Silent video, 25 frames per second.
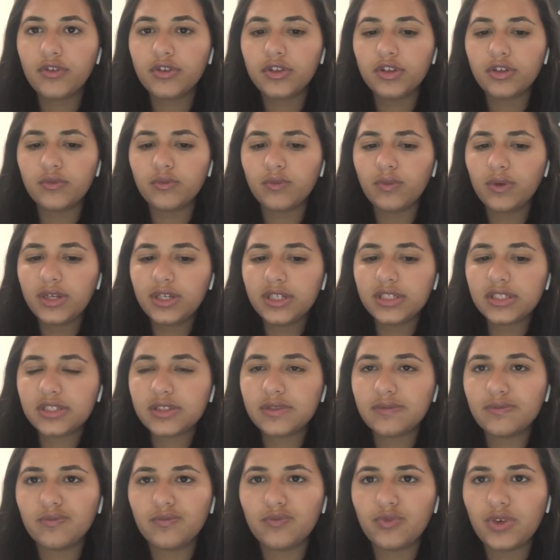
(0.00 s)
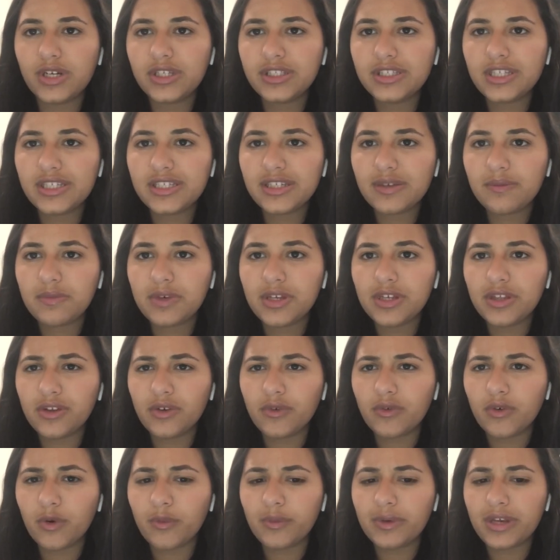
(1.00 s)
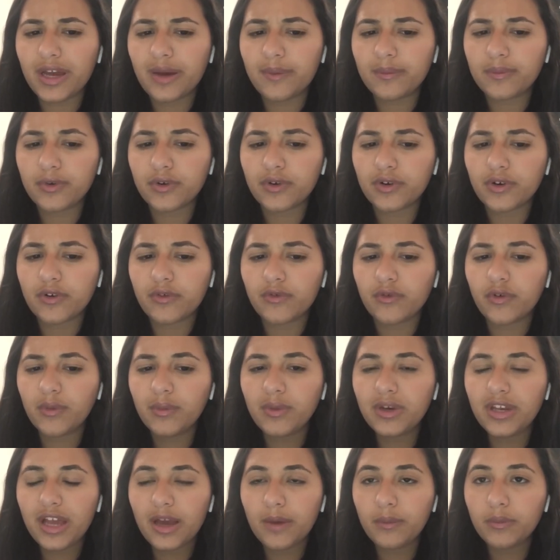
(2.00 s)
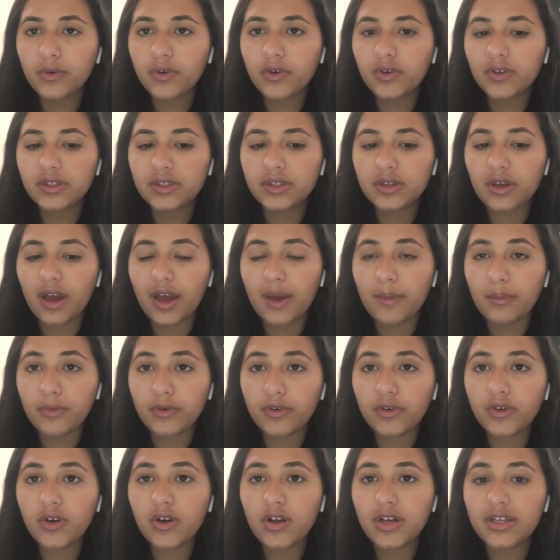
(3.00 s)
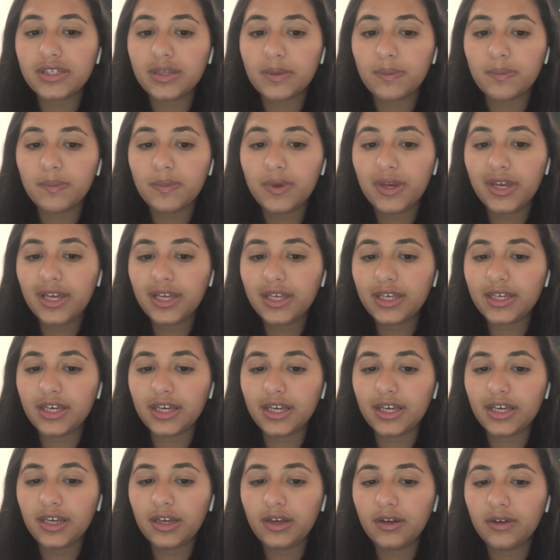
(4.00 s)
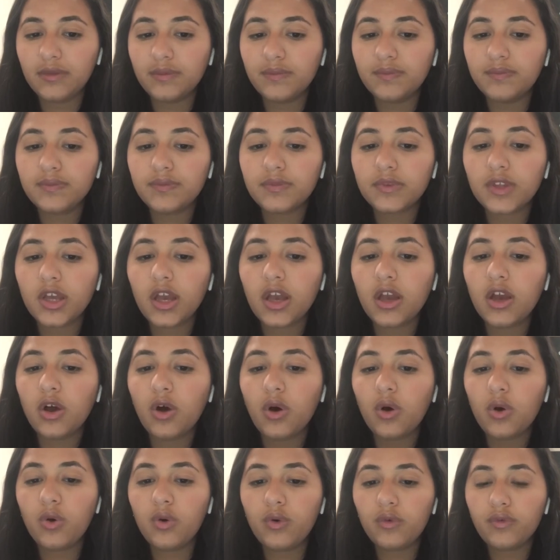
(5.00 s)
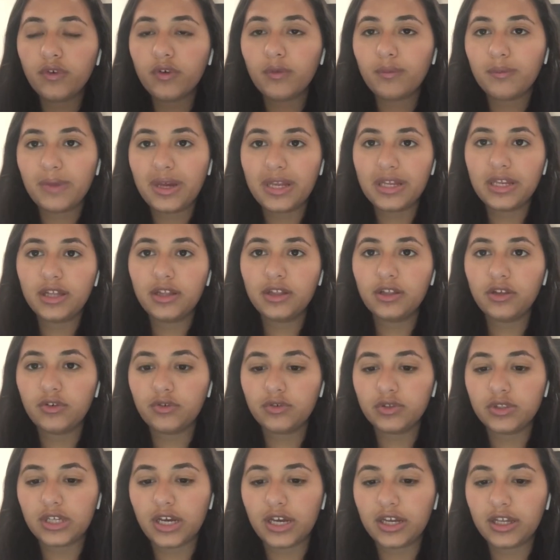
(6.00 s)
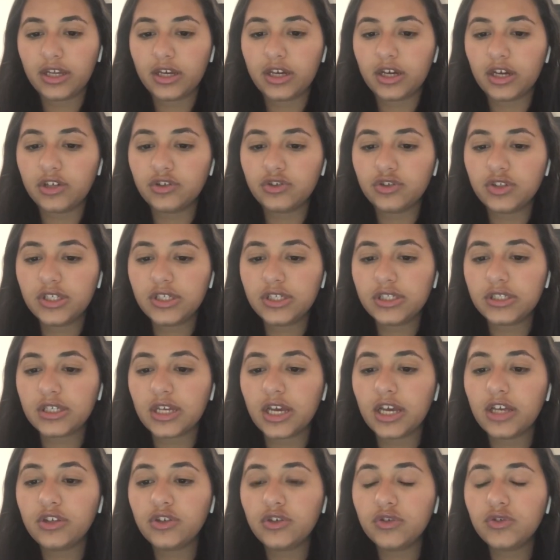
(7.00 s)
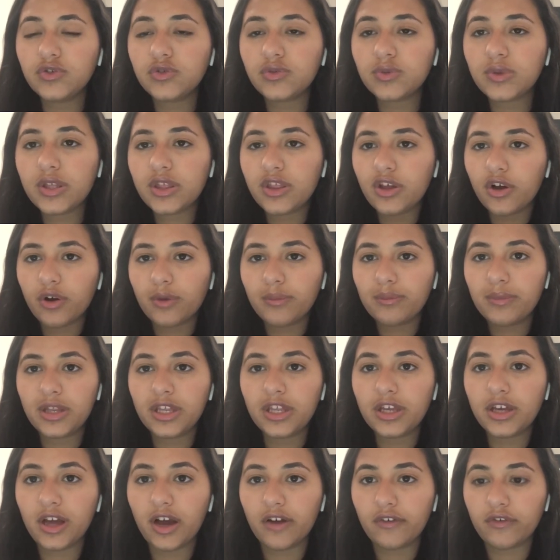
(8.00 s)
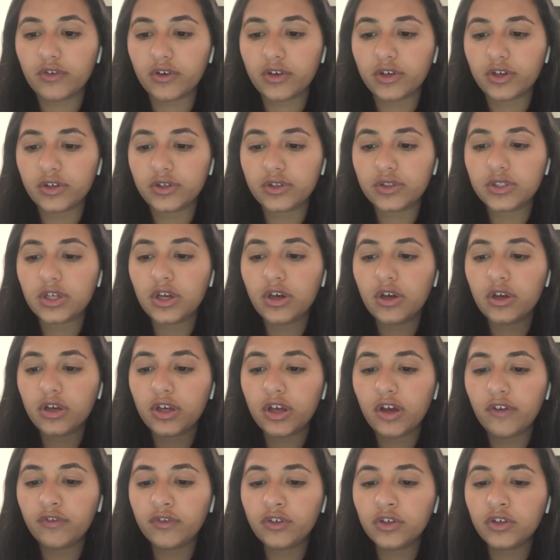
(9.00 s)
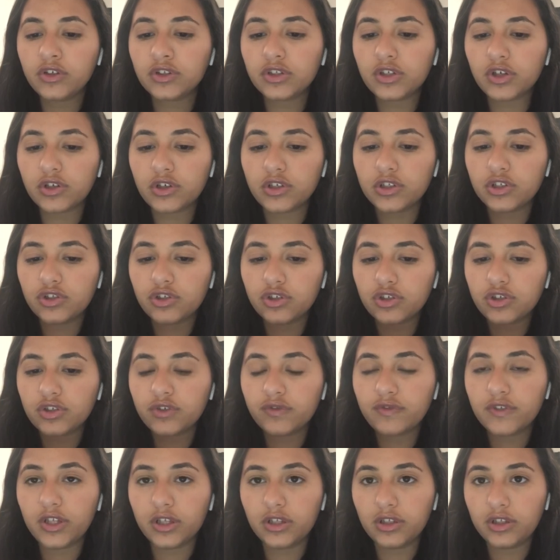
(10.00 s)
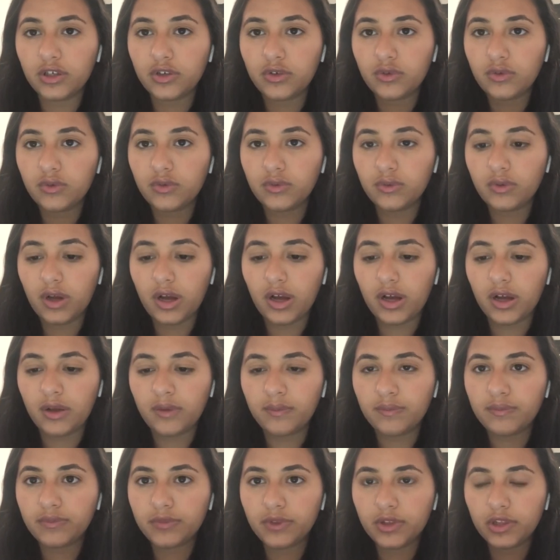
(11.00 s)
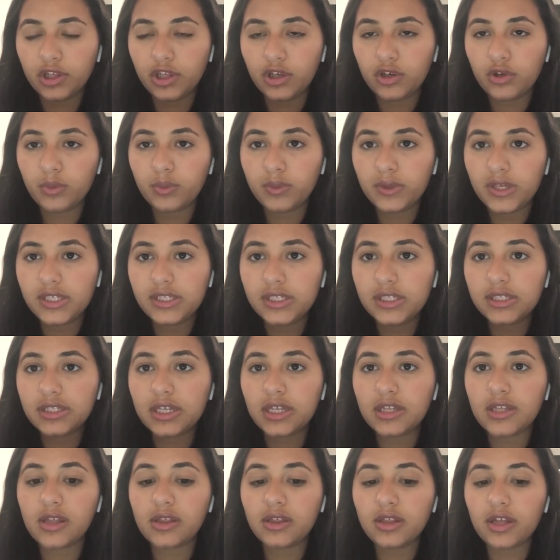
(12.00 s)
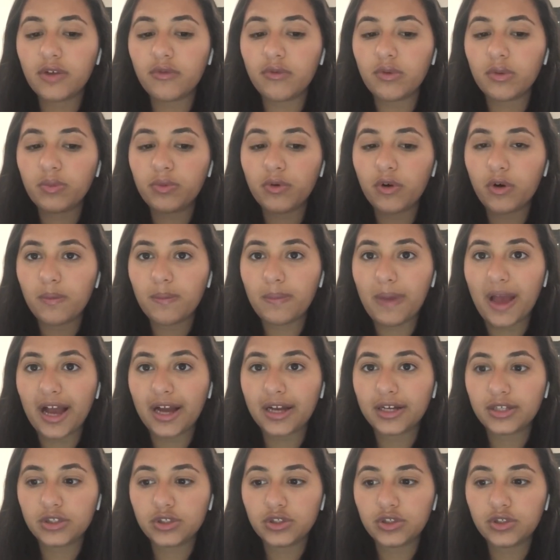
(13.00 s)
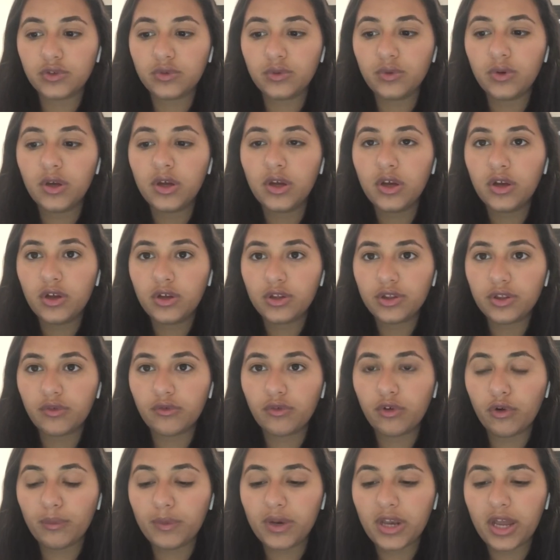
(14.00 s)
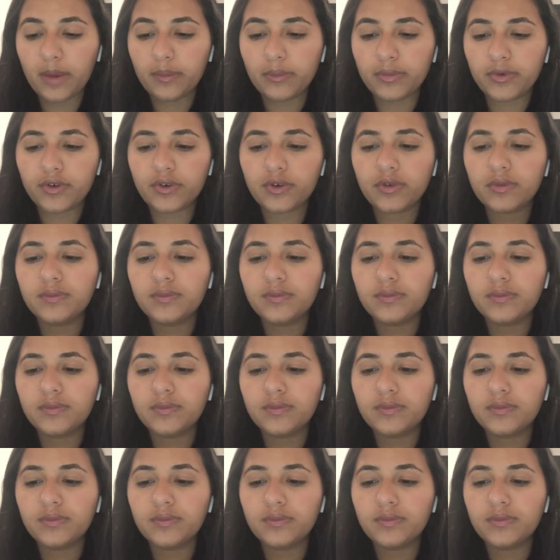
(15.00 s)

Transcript: What does it mean, the Roman emperor? Roman emperor is a big king over many little tiny countries, and usually there are many governors. Governors are in charge of the little places, and then they report back to the Roman emperor.